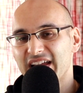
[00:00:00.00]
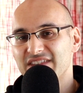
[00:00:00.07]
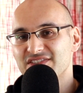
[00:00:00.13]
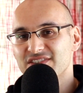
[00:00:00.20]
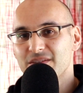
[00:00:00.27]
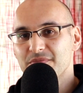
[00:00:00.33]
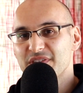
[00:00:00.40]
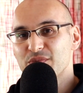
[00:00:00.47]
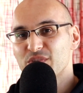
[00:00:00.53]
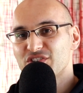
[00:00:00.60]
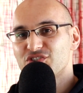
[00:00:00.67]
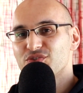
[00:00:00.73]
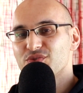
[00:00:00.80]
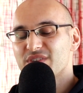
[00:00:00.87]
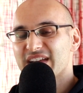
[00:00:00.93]
and something
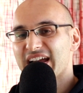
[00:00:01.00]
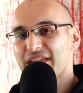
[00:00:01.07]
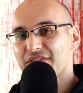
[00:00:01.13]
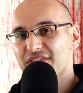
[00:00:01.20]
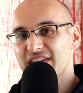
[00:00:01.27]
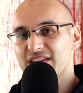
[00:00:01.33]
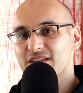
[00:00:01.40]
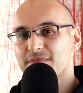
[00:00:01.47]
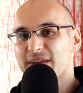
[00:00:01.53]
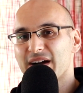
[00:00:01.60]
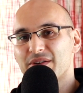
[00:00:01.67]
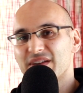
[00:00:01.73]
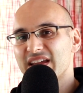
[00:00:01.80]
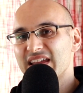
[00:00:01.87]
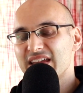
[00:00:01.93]
which you can think
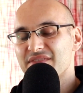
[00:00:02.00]
about.